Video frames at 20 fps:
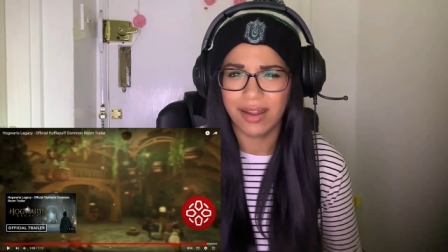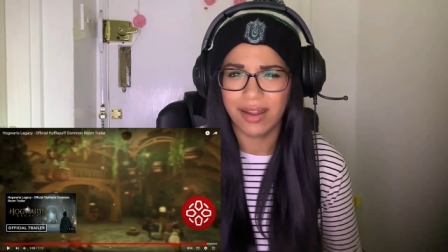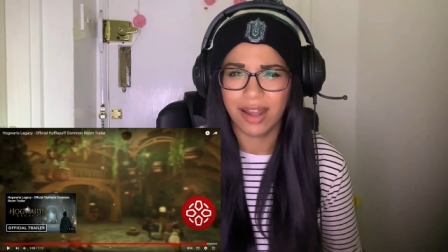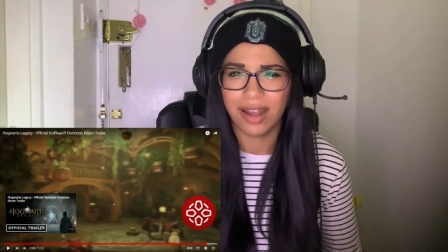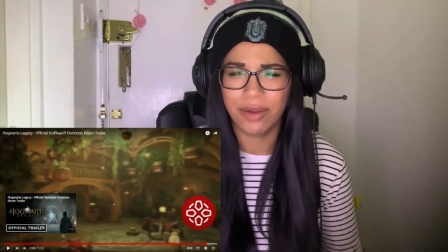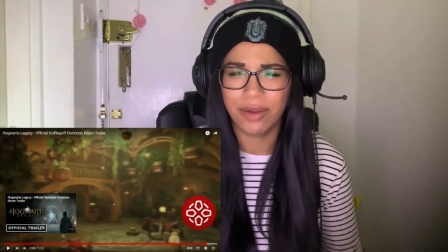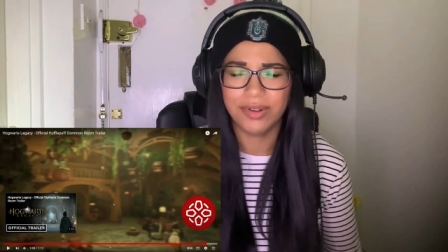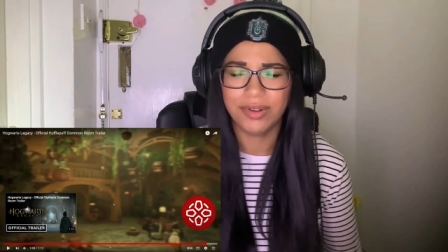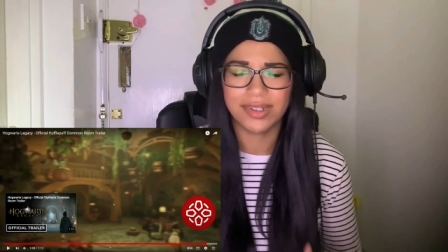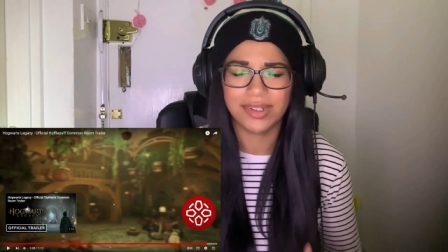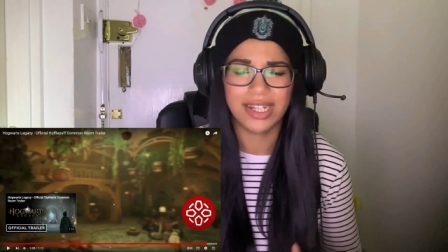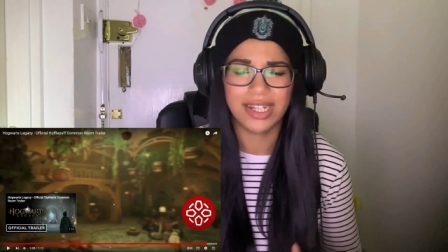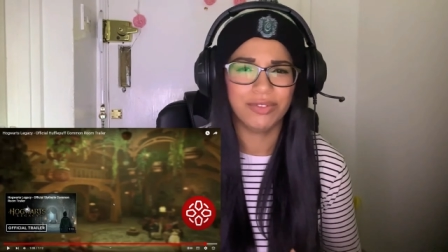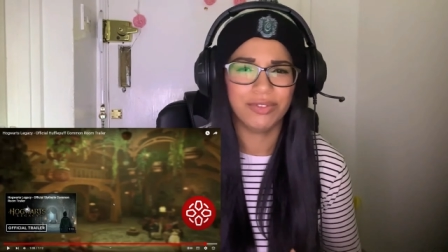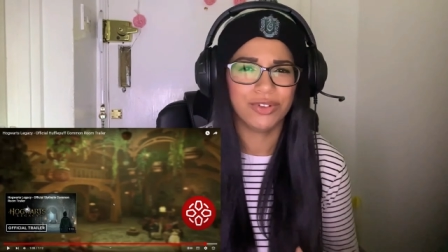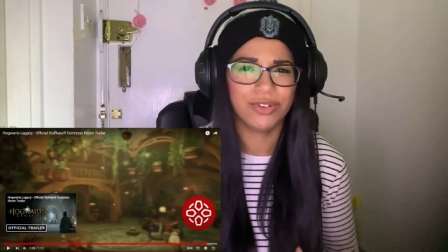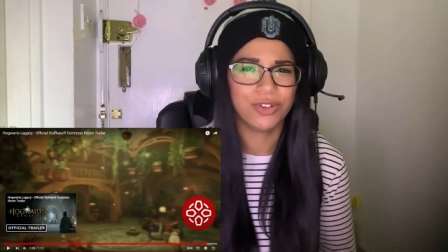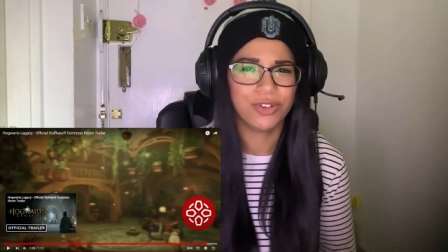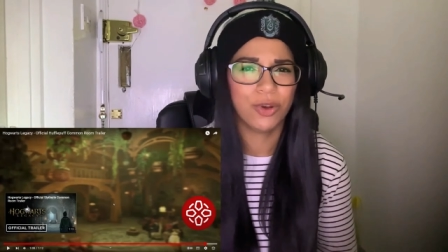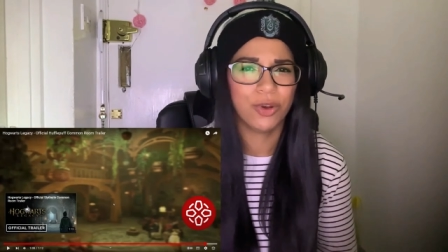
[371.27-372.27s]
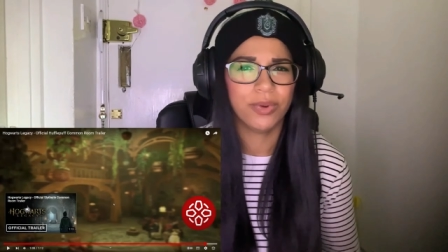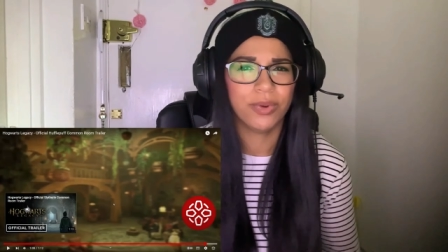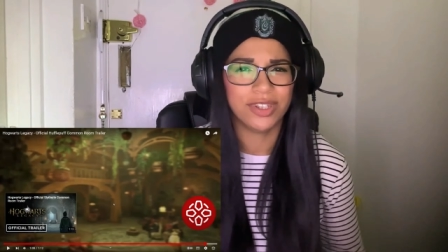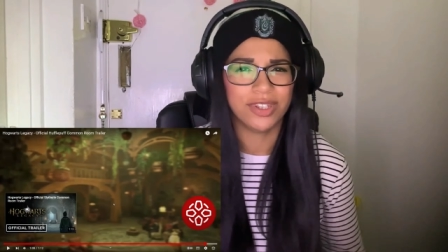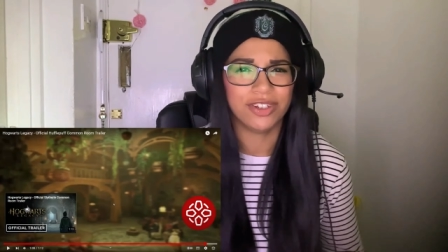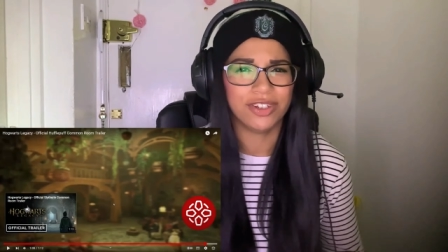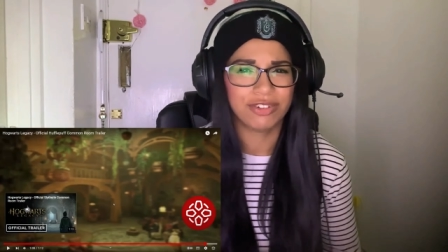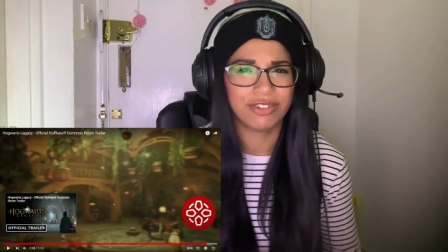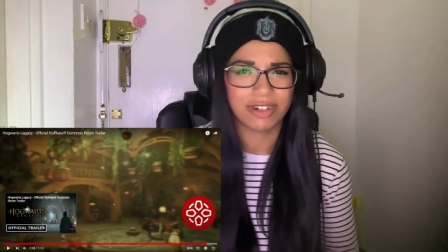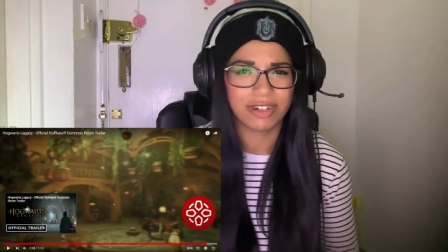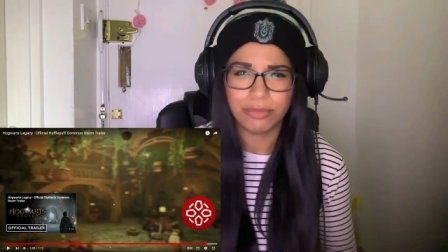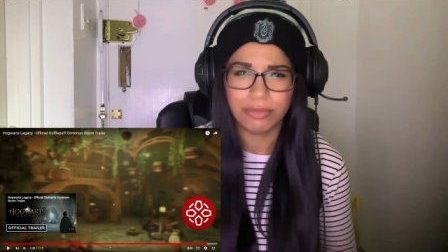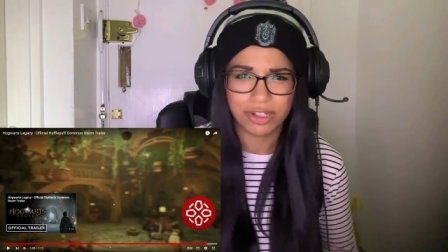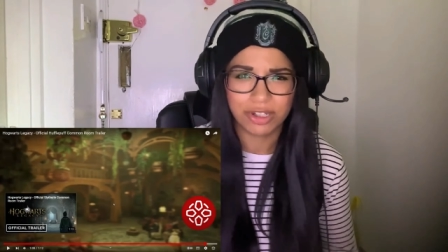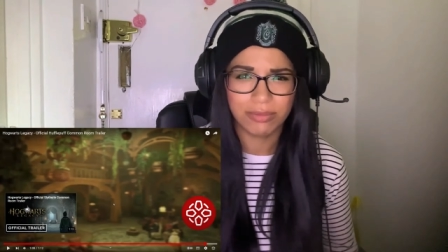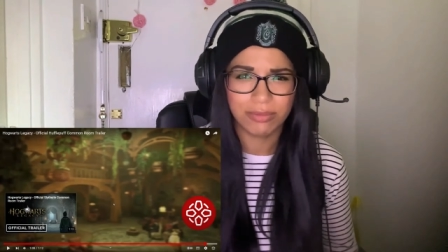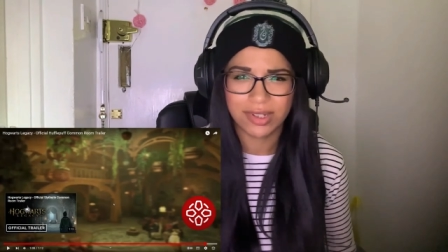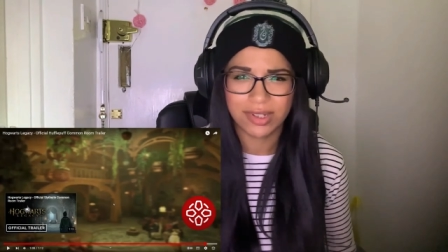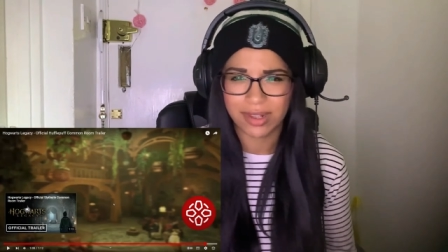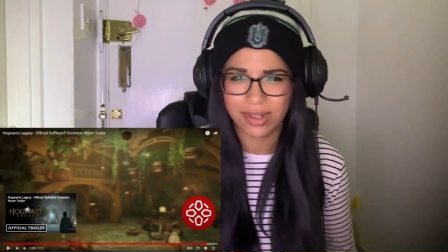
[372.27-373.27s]
I wasn't even sure what the
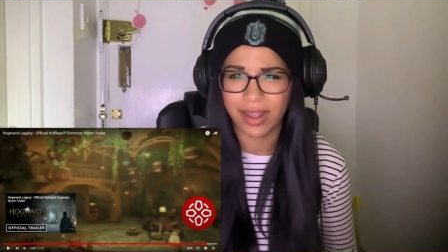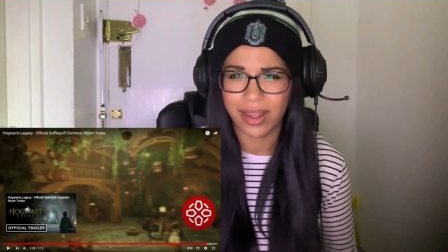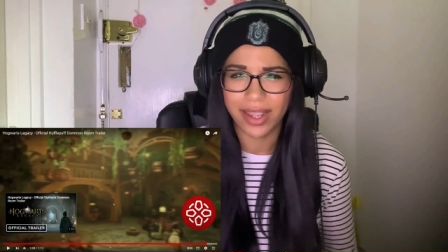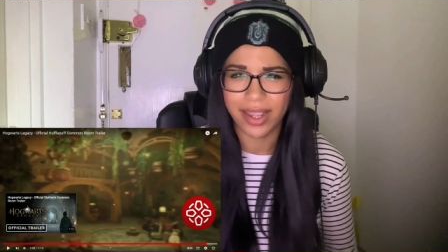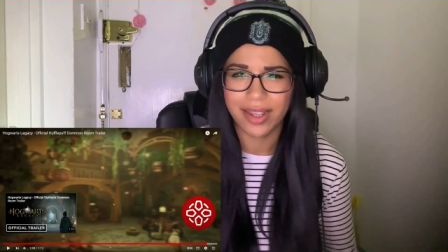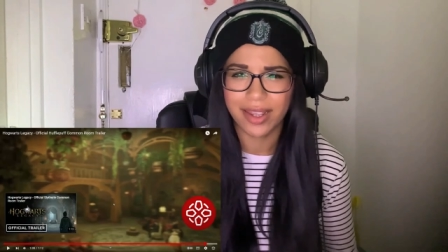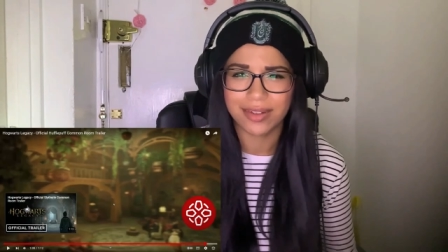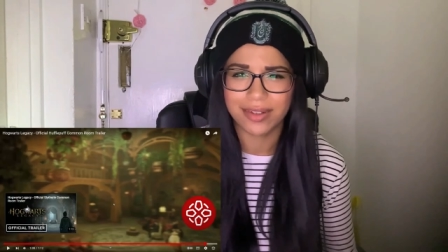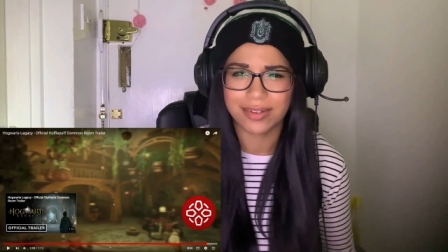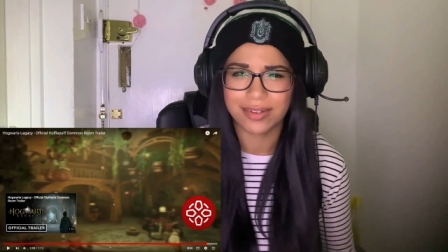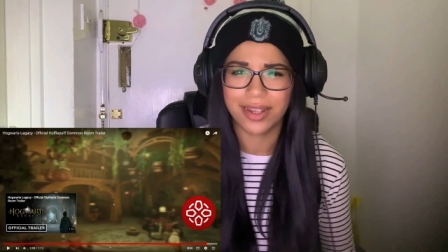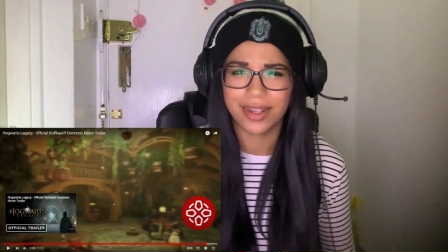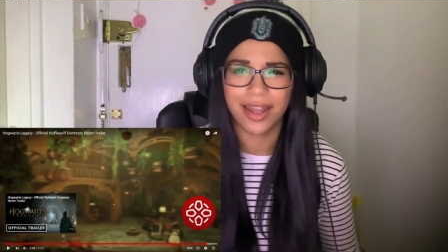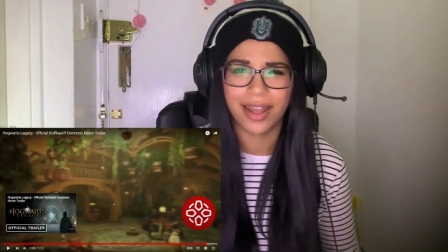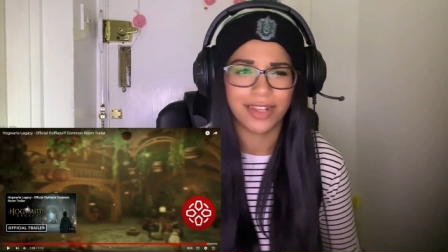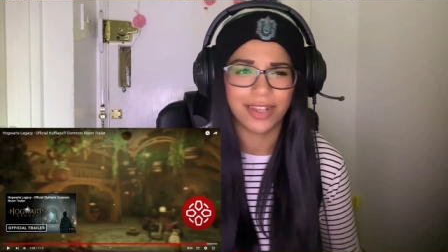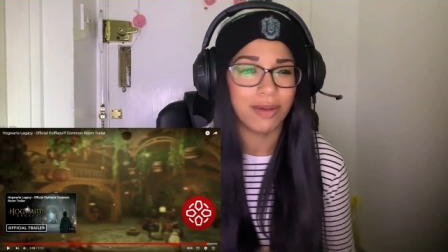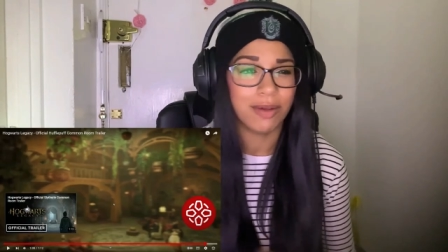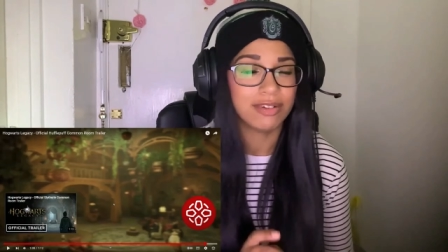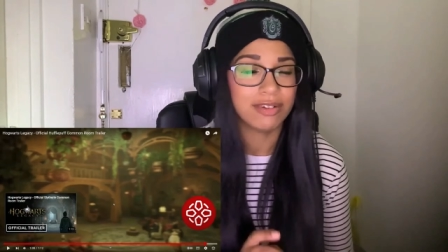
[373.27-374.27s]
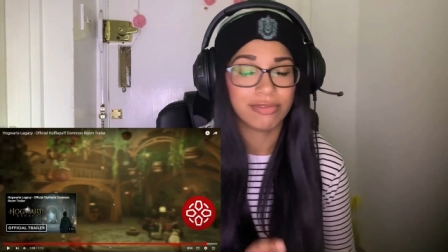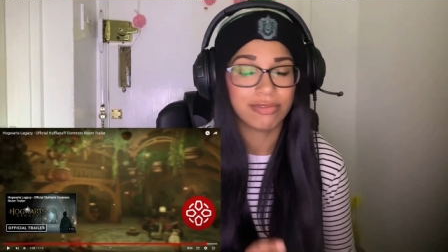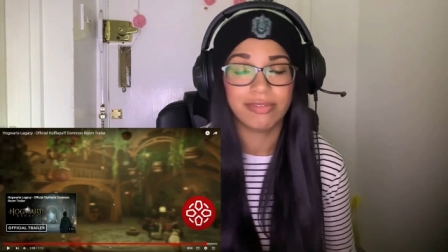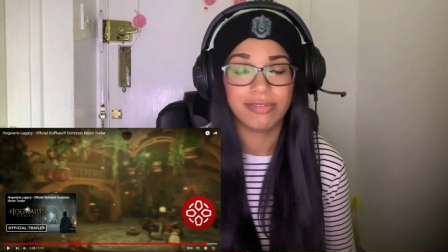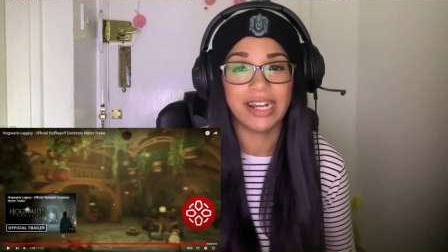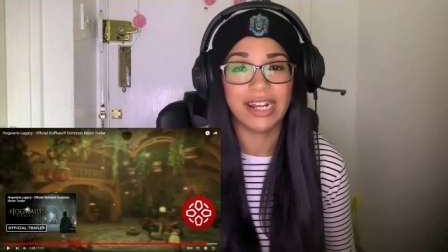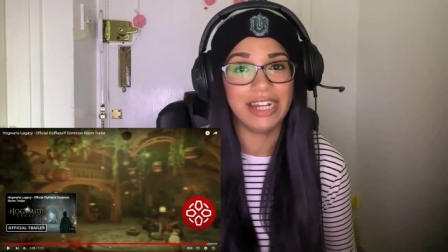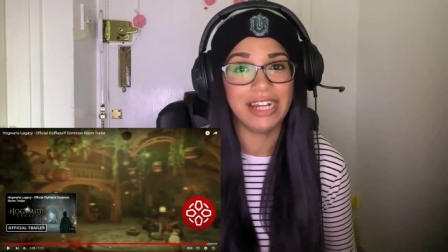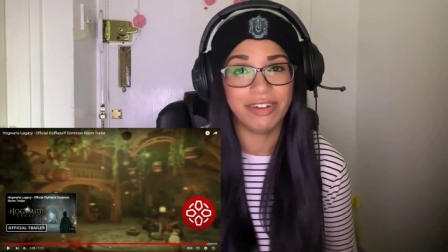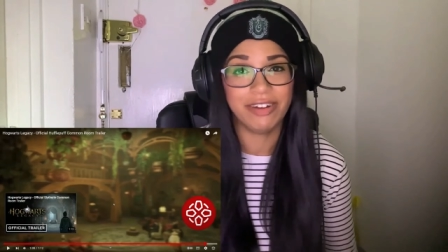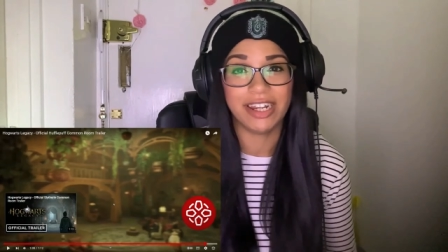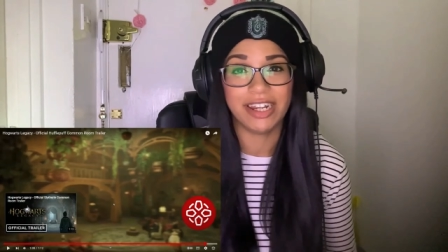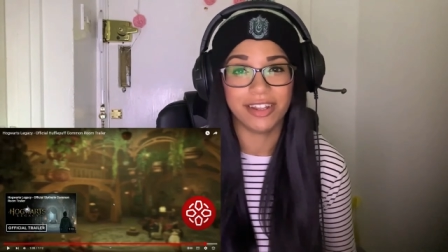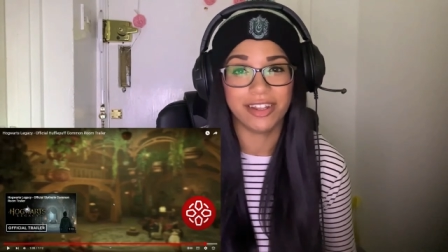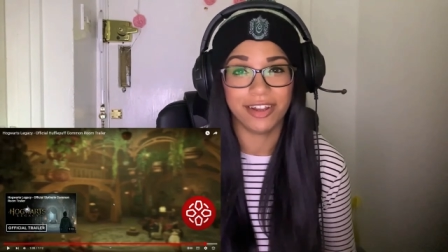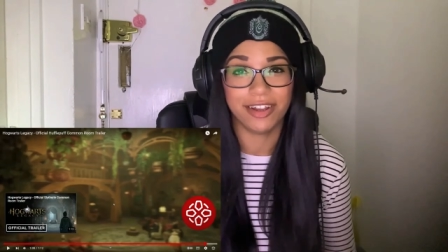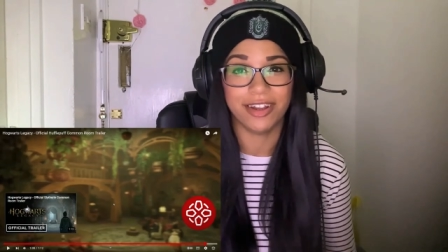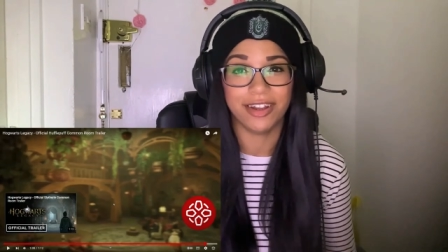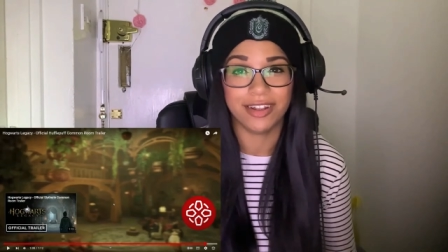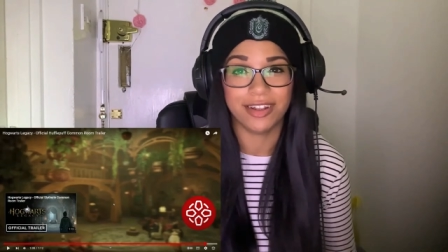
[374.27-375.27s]
description was like. So yeah, that was really, really
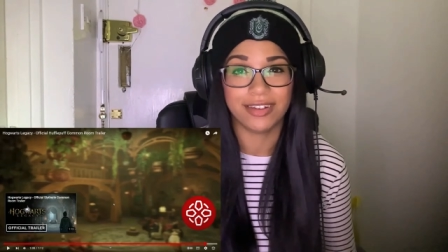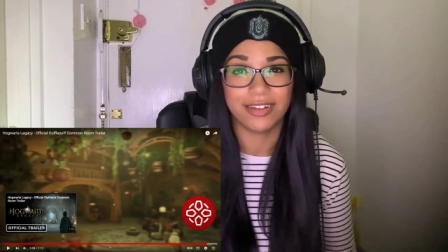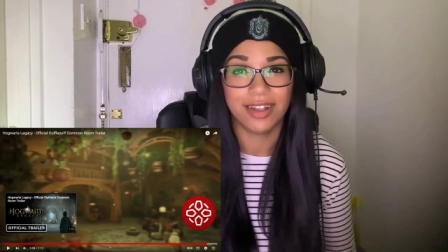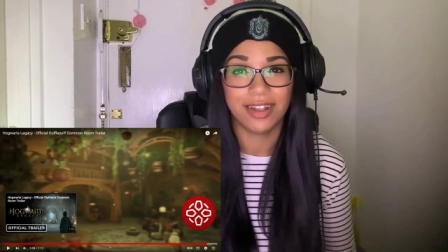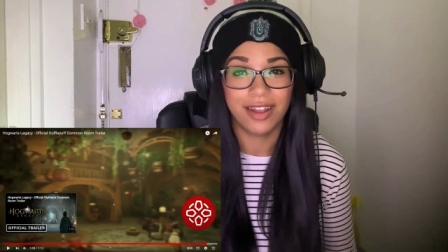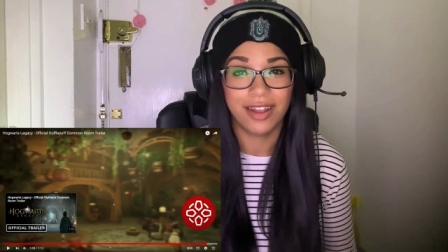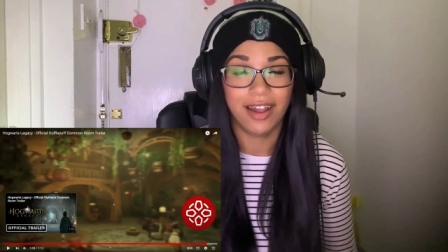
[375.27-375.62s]
good.